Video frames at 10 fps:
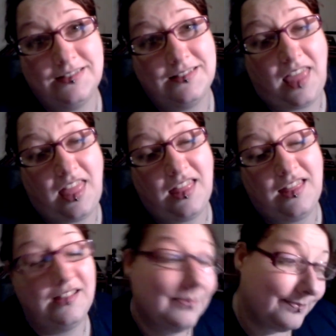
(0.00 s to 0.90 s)
Ugh.
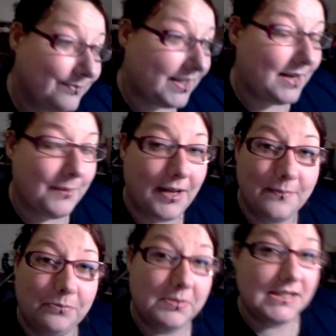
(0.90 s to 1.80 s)
Anyway,
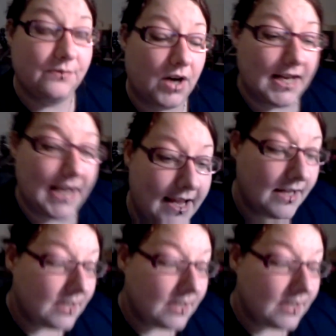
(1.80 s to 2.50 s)
busy Friday.